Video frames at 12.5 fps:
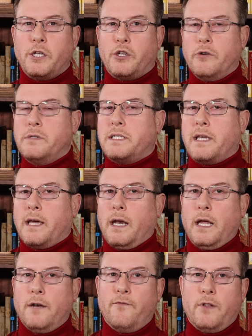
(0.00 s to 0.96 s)
do see
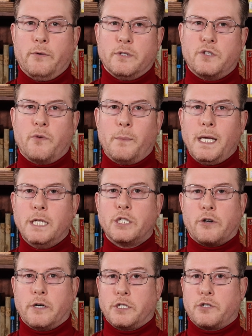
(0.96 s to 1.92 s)
an influence from
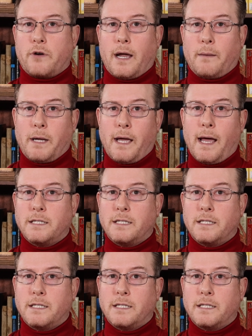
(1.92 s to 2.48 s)
Eastern astronomy,